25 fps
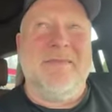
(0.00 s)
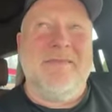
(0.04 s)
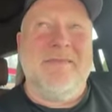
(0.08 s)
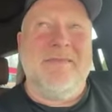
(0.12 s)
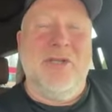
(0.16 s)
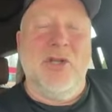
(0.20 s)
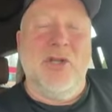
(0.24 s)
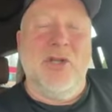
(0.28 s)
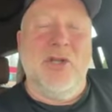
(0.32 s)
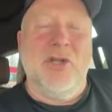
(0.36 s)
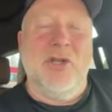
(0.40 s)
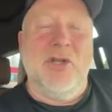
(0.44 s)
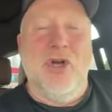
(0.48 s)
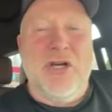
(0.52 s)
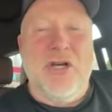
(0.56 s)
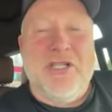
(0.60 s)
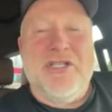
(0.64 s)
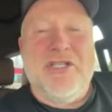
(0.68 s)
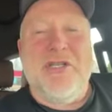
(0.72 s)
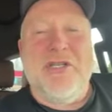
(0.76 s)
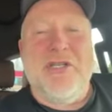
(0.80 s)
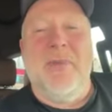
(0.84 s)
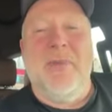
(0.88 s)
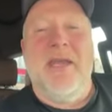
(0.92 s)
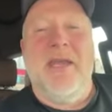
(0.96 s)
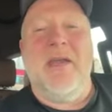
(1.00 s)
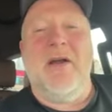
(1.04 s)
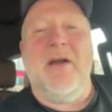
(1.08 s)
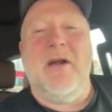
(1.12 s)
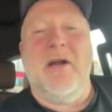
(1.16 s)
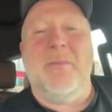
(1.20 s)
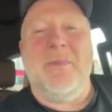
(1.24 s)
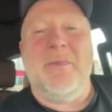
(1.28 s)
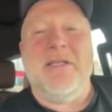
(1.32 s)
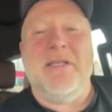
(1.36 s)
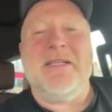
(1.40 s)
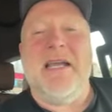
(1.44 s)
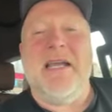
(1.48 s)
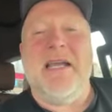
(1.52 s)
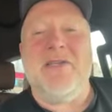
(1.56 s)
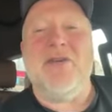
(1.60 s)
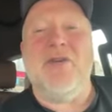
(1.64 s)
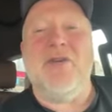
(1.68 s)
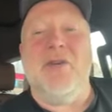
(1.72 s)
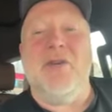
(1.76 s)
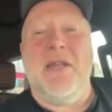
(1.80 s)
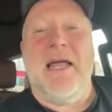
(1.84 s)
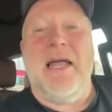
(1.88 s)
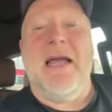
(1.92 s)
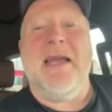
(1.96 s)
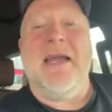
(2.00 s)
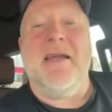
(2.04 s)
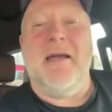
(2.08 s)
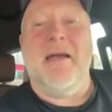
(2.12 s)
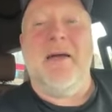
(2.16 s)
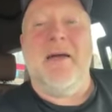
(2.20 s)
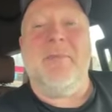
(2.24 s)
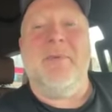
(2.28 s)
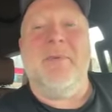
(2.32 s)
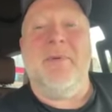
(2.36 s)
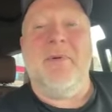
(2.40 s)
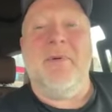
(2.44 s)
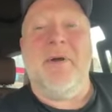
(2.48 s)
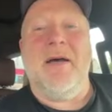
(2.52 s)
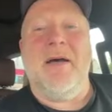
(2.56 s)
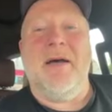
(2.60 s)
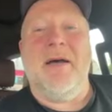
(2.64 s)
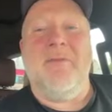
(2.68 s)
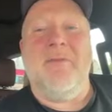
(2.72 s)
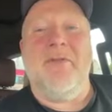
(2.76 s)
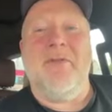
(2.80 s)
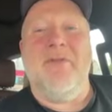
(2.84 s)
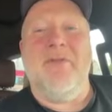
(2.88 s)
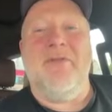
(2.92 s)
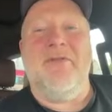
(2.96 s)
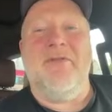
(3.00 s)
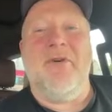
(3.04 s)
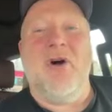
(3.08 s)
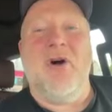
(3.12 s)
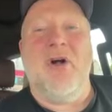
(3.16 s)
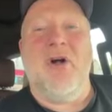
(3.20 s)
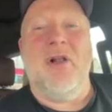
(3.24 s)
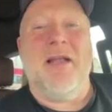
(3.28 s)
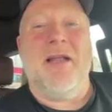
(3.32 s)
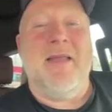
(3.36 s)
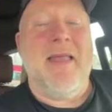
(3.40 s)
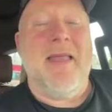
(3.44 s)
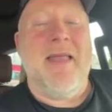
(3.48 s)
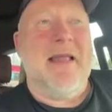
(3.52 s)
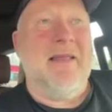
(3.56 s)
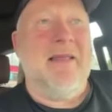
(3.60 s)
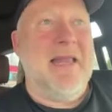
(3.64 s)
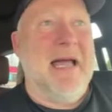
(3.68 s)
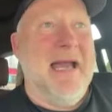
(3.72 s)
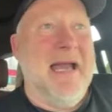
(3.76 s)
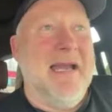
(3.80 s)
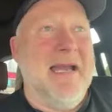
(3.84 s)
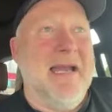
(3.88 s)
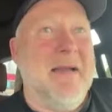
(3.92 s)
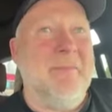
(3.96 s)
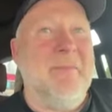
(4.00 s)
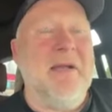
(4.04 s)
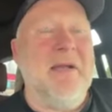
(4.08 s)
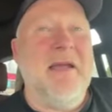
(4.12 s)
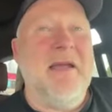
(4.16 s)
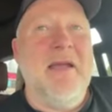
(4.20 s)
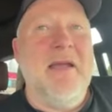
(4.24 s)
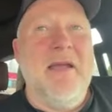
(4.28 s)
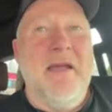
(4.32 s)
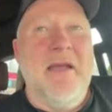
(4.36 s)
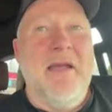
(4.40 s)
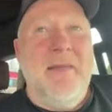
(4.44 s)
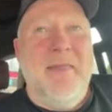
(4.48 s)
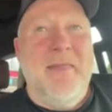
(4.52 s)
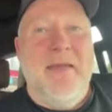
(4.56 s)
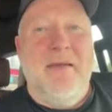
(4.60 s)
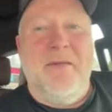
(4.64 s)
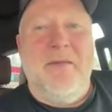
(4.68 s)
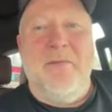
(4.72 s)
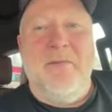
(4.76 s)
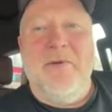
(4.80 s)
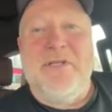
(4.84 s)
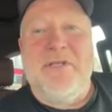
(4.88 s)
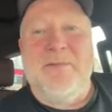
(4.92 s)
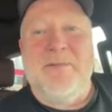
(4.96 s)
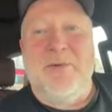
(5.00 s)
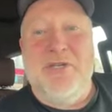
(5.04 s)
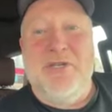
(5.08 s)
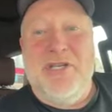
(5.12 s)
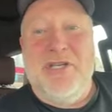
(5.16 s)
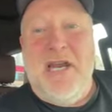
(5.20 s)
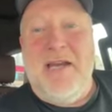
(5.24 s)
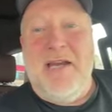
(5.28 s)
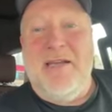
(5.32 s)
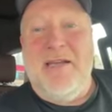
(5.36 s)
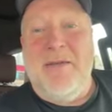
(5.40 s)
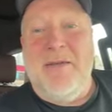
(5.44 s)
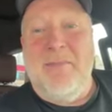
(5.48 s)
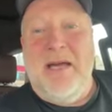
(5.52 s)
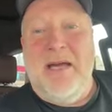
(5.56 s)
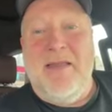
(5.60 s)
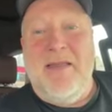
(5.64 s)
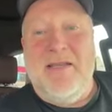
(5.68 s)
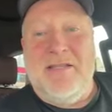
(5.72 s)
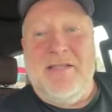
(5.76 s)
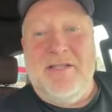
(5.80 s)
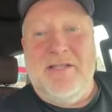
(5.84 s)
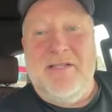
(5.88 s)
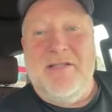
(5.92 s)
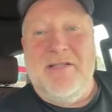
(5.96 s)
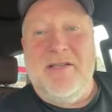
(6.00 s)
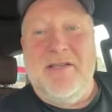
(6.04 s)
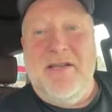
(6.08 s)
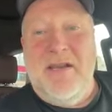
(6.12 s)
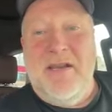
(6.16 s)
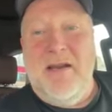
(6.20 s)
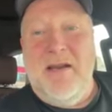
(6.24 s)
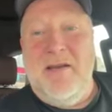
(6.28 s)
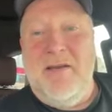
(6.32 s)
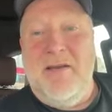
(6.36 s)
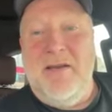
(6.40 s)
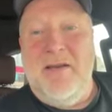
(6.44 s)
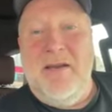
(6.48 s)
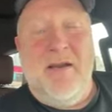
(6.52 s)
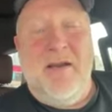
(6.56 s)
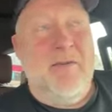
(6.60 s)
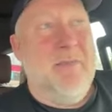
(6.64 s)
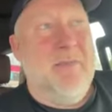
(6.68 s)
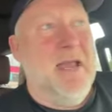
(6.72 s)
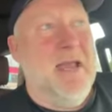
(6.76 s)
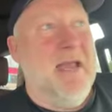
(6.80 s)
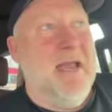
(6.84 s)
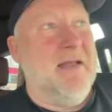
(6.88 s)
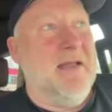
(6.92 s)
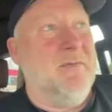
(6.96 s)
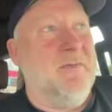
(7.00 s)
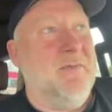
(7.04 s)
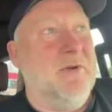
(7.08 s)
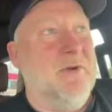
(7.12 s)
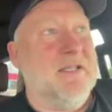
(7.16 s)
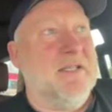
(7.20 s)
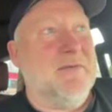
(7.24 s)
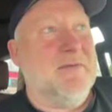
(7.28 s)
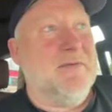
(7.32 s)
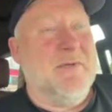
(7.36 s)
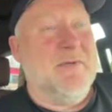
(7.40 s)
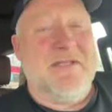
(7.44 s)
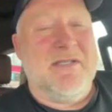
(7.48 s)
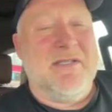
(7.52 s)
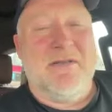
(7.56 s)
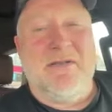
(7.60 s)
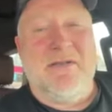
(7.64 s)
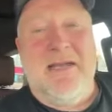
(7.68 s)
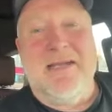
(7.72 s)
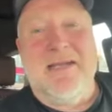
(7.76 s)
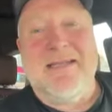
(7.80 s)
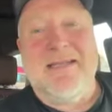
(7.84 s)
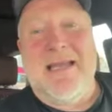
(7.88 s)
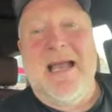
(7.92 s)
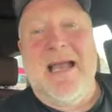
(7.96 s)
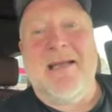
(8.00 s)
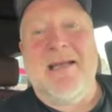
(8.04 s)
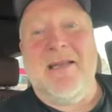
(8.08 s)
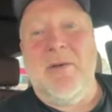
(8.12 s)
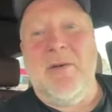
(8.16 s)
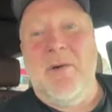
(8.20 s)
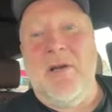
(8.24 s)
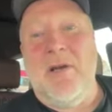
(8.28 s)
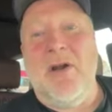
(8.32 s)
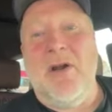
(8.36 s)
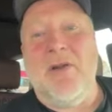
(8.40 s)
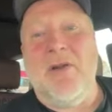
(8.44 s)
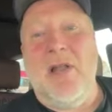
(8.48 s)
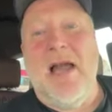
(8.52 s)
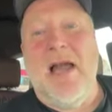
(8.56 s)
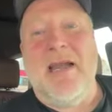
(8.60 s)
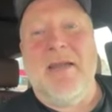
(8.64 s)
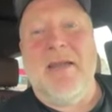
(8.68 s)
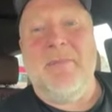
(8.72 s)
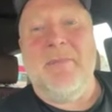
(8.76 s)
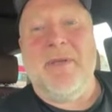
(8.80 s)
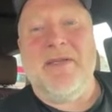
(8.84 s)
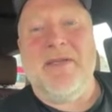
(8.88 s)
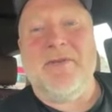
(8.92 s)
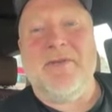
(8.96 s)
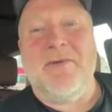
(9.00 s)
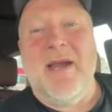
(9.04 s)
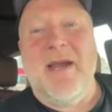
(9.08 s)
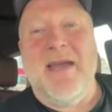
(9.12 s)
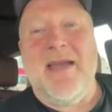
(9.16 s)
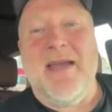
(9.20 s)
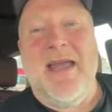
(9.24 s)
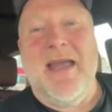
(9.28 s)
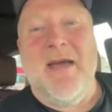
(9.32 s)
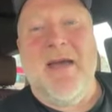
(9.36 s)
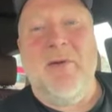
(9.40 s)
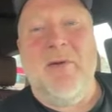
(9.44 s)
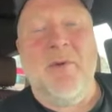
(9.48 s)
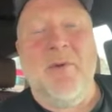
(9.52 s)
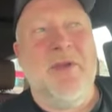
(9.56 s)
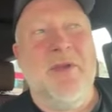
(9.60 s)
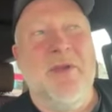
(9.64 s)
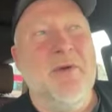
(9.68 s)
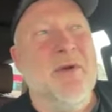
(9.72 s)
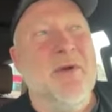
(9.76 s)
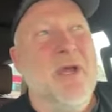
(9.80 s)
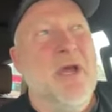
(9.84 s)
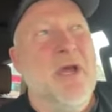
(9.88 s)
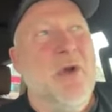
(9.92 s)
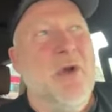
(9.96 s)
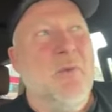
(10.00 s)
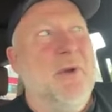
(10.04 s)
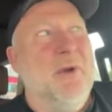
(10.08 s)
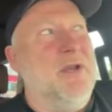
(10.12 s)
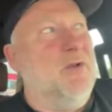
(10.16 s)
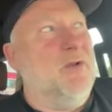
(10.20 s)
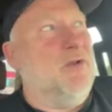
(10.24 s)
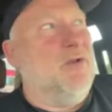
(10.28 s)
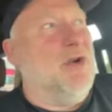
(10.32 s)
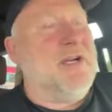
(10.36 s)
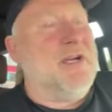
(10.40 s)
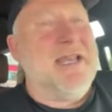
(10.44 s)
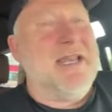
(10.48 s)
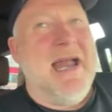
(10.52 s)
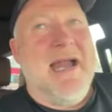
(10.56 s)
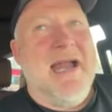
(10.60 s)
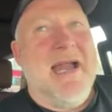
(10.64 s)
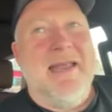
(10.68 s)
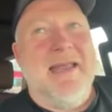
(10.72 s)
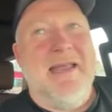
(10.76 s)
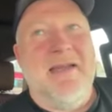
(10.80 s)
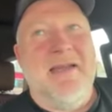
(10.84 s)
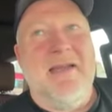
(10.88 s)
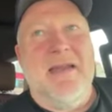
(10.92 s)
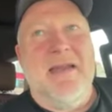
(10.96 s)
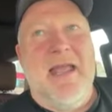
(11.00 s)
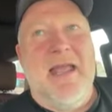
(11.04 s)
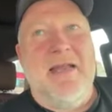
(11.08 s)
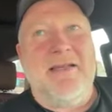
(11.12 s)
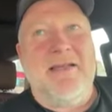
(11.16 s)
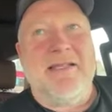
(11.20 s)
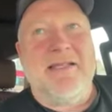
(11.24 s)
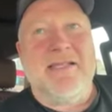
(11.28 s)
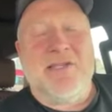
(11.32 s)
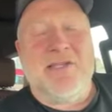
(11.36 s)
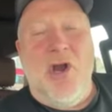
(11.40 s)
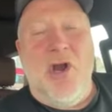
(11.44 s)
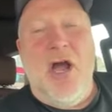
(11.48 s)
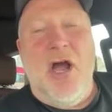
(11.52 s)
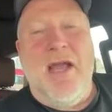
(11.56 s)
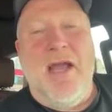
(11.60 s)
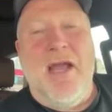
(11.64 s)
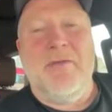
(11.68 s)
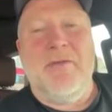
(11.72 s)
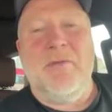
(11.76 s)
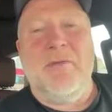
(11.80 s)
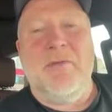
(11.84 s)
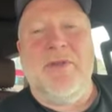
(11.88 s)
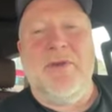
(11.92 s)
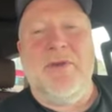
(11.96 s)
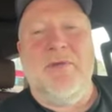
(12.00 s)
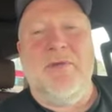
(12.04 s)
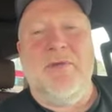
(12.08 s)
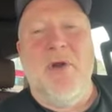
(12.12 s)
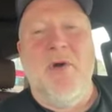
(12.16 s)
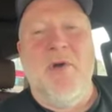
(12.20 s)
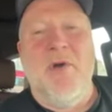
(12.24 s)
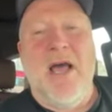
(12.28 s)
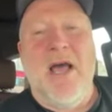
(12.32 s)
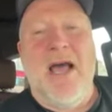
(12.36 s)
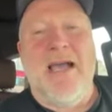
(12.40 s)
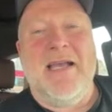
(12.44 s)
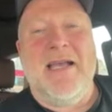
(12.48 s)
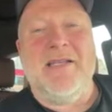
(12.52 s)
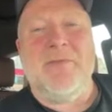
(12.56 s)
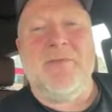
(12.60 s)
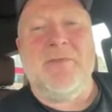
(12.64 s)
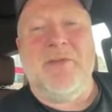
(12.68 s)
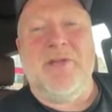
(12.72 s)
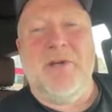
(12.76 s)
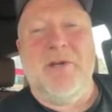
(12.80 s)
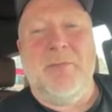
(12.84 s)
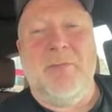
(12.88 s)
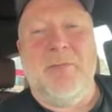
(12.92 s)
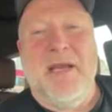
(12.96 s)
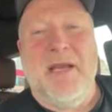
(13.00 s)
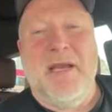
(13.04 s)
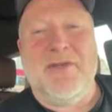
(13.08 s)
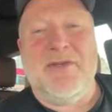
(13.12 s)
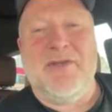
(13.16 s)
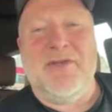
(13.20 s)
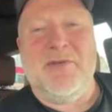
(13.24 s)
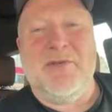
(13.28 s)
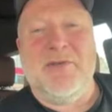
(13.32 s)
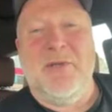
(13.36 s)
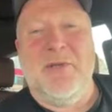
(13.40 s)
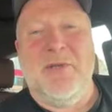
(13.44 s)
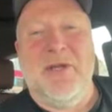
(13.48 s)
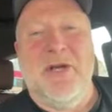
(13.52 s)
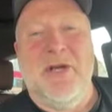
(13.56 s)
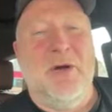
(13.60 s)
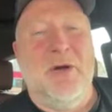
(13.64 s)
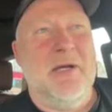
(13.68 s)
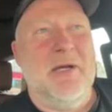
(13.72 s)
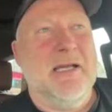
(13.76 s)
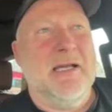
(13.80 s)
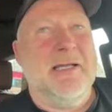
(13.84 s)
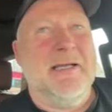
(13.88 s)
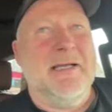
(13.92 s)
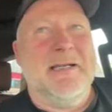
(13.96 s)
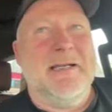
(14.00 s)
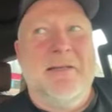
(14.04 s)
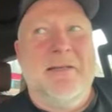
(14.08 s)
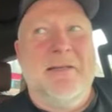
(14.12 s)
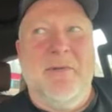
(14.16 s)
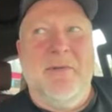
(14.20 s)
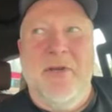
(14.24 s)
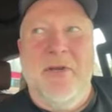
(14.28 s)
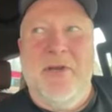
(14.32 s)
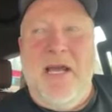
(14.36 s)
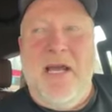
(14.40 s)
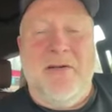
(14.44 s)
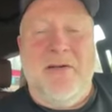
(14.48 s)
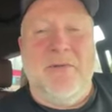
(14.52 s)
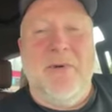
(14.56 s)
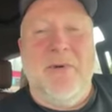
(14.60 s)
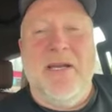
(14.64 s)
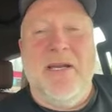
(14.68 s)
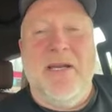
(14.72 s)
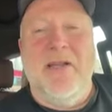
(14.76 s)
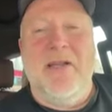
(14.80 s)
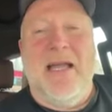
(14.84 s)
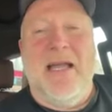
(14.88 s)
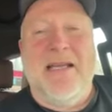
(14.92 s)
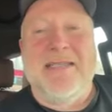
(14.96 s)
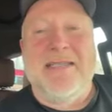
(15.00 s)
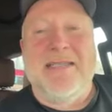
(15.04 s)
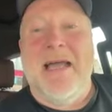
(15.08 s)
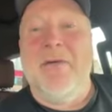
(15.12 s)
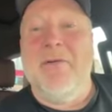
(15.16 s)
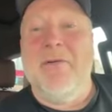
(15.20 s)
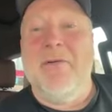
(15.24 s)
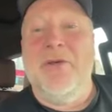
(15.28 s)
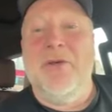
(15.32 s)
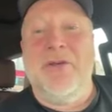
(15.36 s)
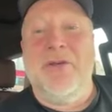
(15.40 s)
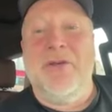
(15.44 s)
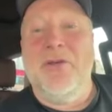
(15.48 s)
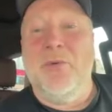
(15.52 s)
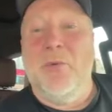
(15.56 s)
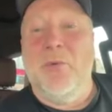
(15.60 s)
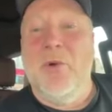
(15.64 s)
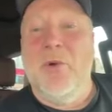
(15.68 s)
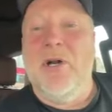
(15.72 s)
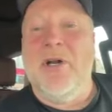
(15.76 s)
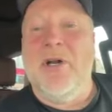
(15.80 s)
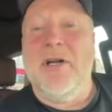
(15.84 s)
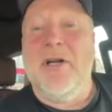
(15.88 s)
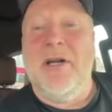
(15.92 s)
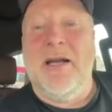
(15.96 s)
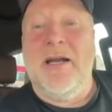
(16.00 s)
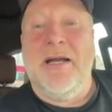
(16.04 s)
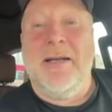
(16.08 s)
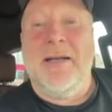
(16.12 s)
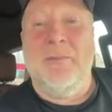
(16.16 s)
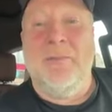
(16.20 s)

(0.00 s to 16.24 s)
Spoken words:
looked to be our potential lineup for the fall. And that lineup that was projected by this young man was exactly what our lineup is right now. And when you looked at it and saw it with your own eyes, with their pictures below, you kind of realized how good you were.